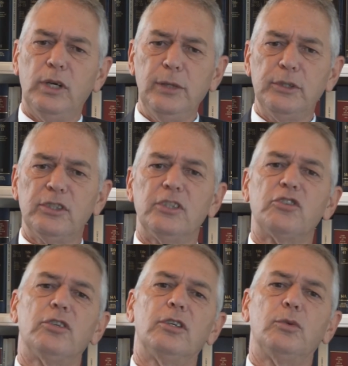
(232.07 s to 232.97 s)
What he was
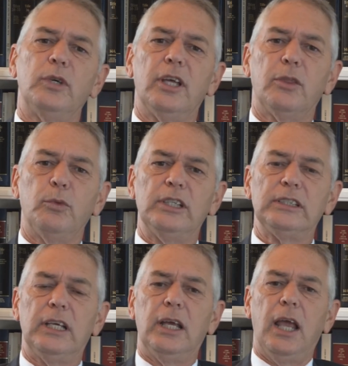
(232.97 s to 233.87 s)
concerned with
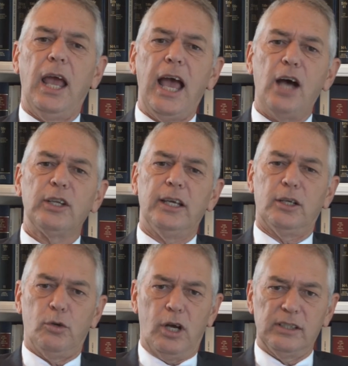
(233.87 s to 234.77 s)
was how to get
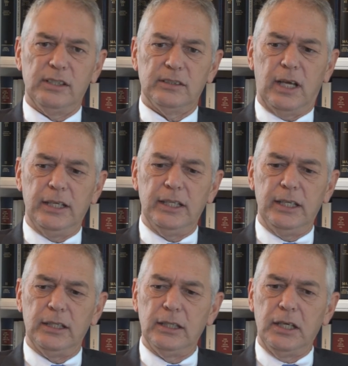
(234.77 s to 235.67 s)
across his
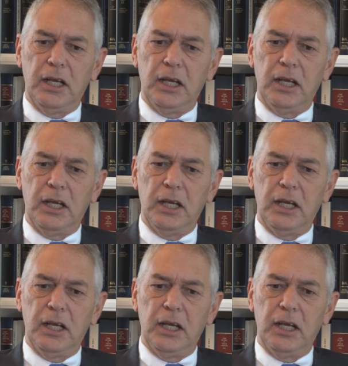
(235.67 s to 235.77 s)
idea.